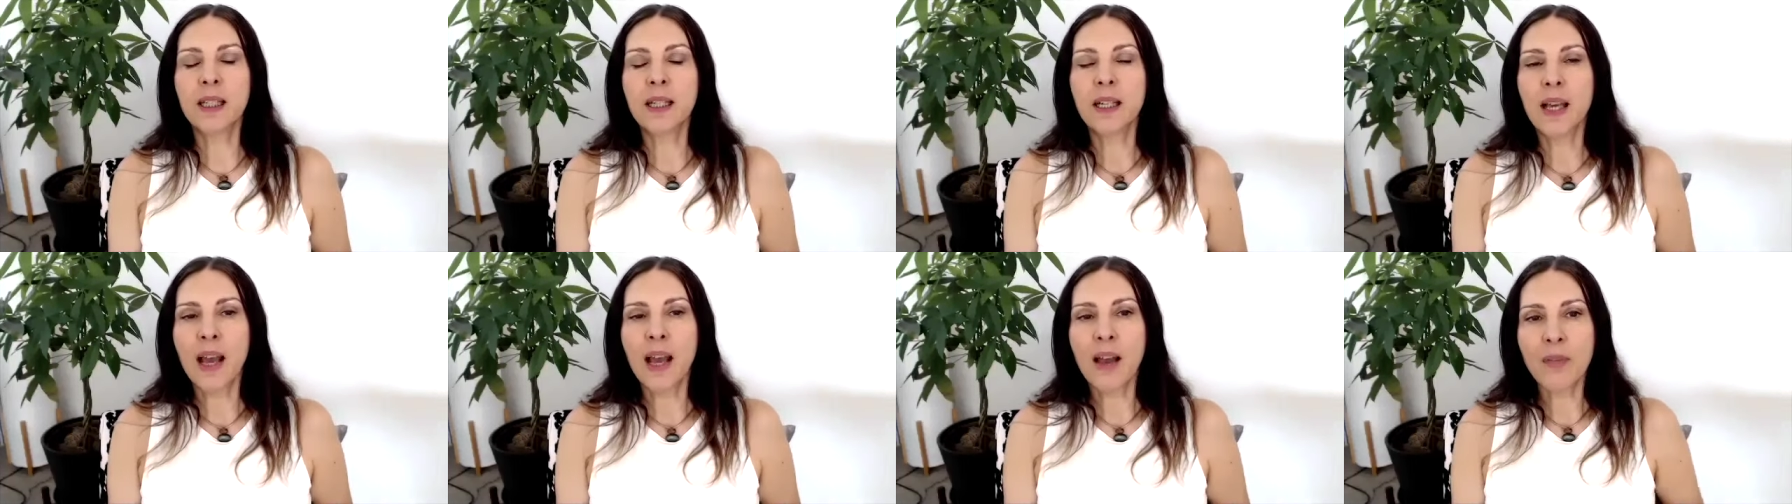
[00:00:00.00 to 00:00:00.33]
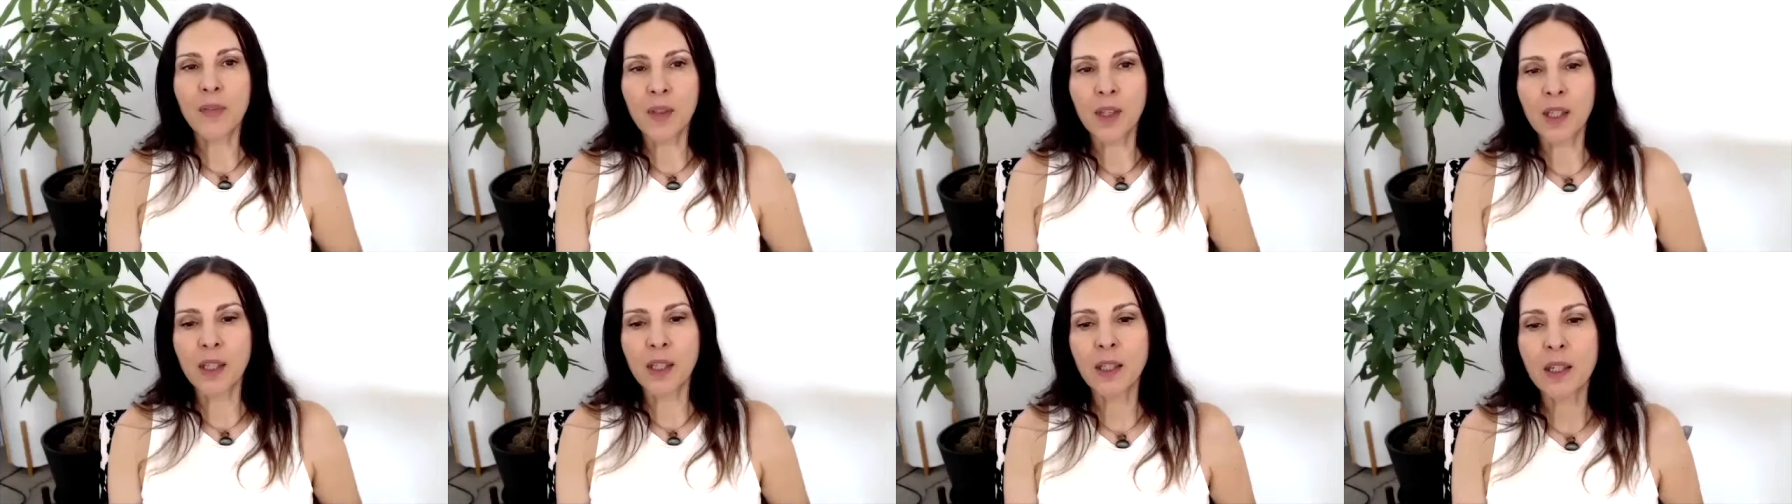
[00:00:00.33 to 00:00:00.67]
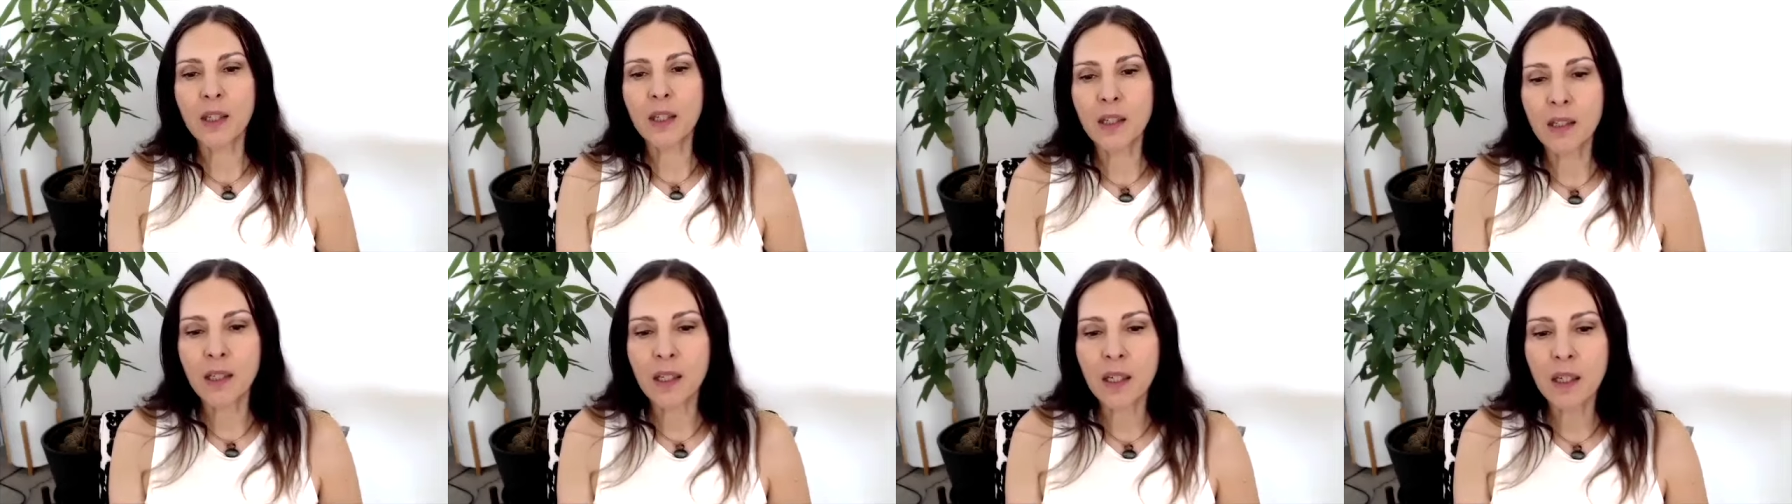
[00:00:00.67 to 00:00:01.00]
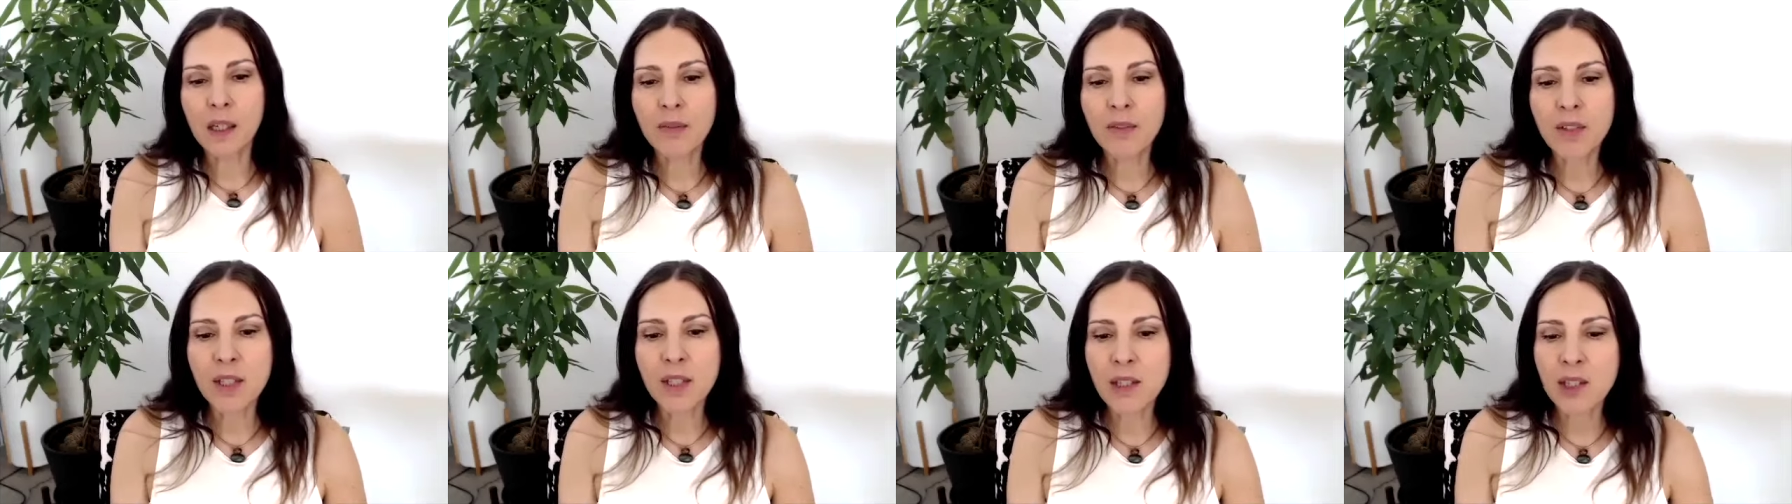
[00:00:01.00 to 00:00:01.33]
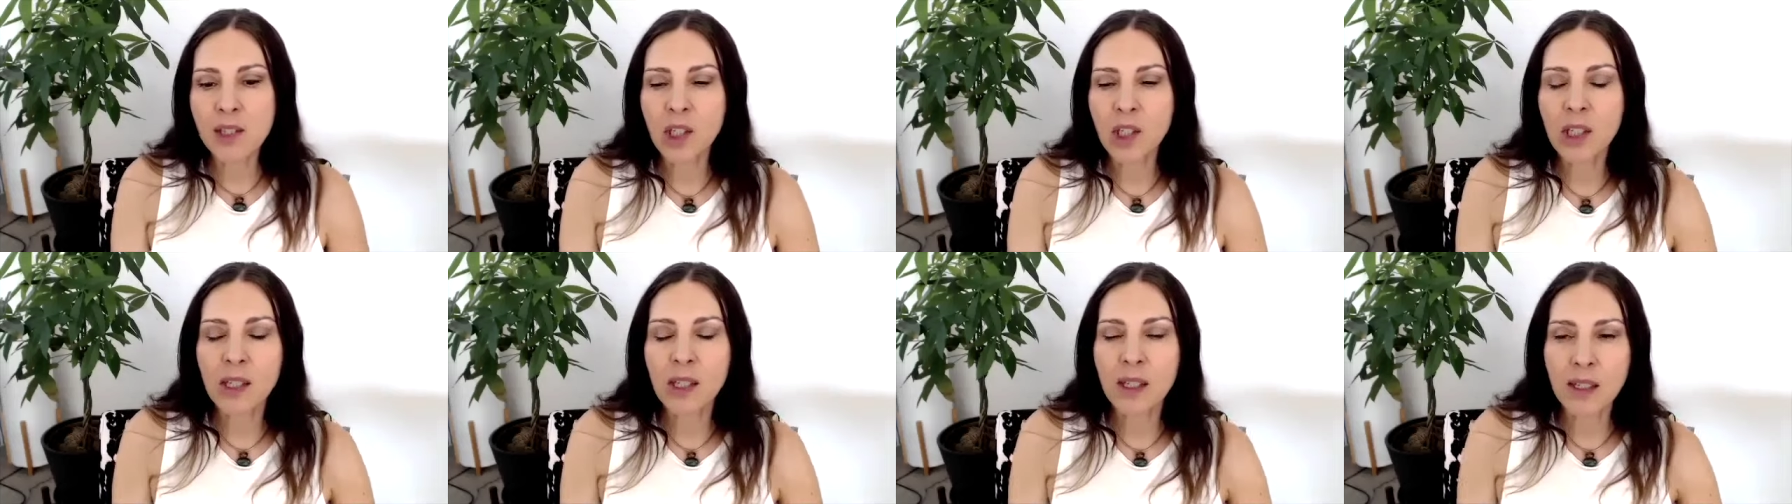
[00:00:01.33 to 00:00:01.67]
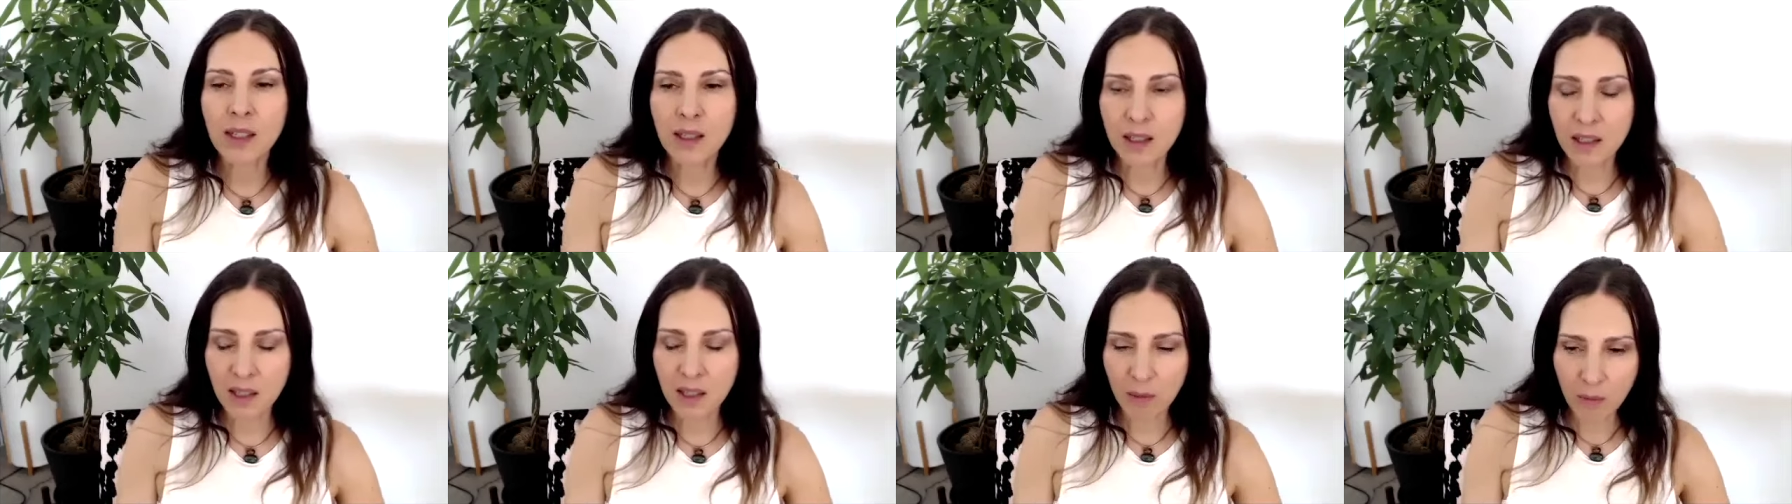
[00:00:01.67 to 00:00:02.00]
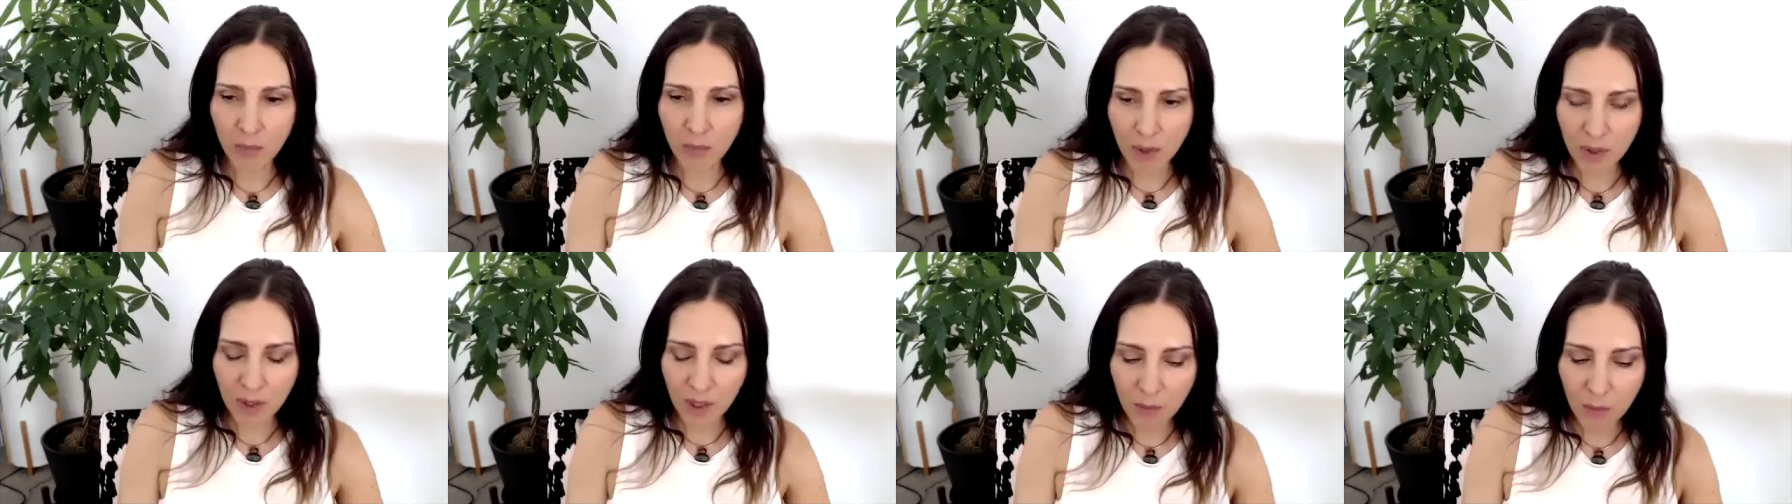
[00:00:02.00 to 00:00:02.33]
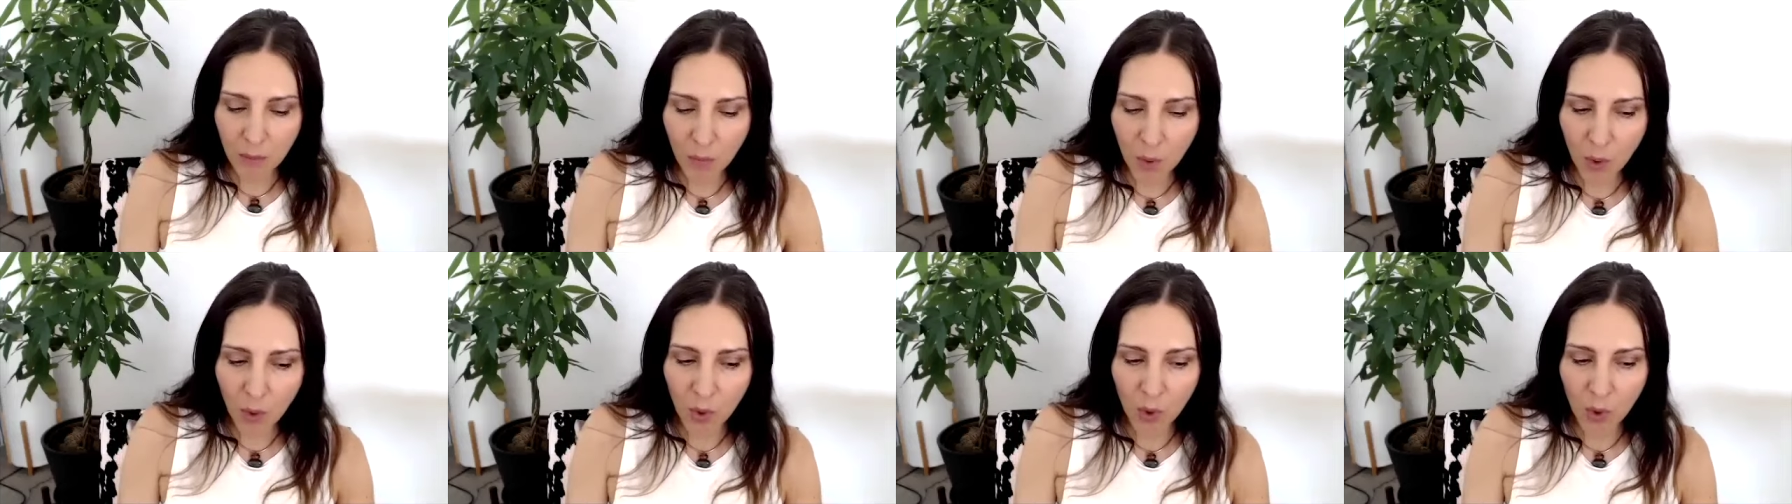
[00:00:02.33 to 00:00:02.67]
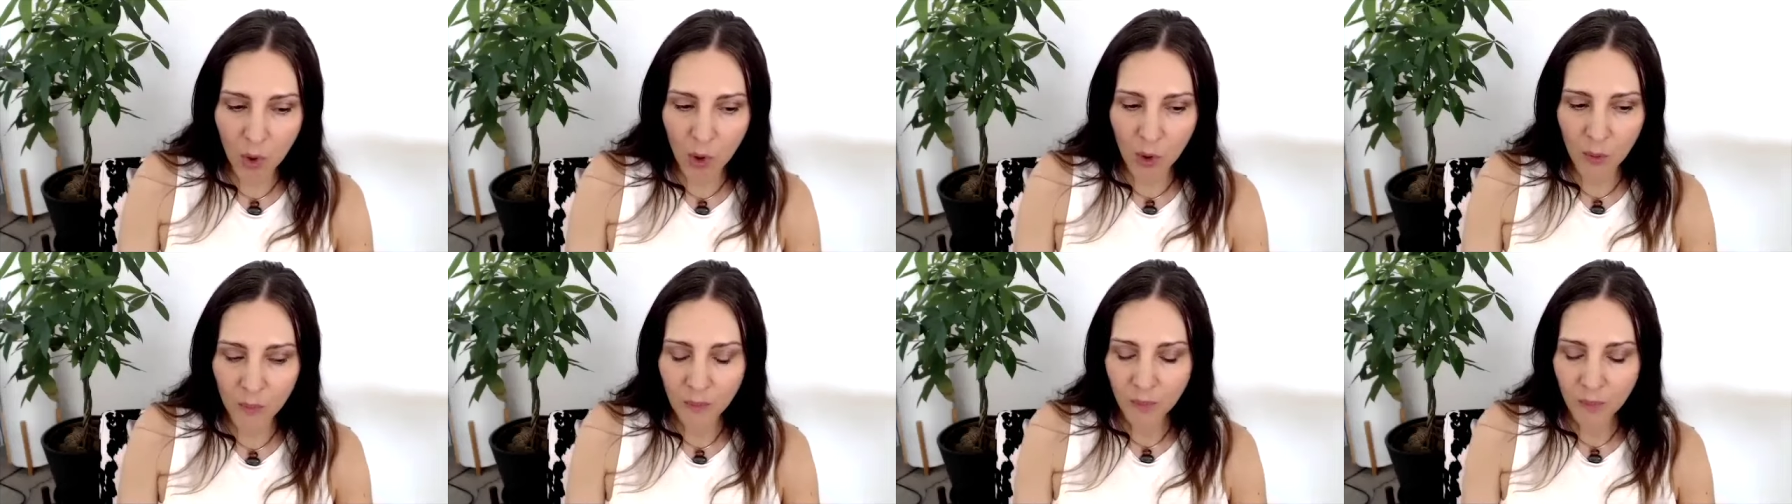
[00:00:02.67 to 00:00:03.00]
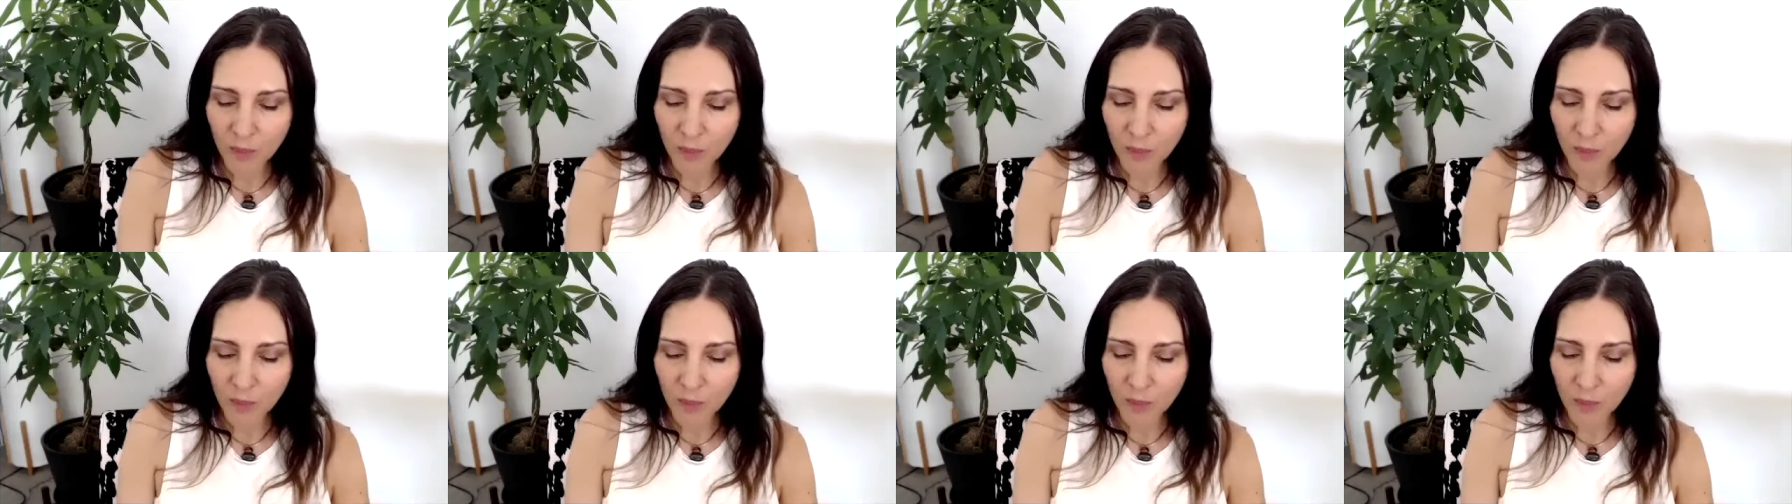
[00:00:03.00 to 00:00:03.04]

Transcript: and the yearning for seeking something more.